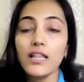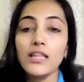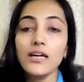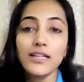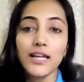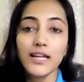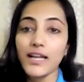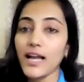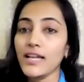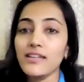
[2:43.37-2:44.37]

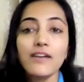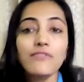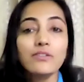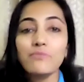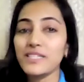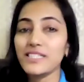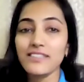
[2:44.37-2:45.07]
learning, and never repeating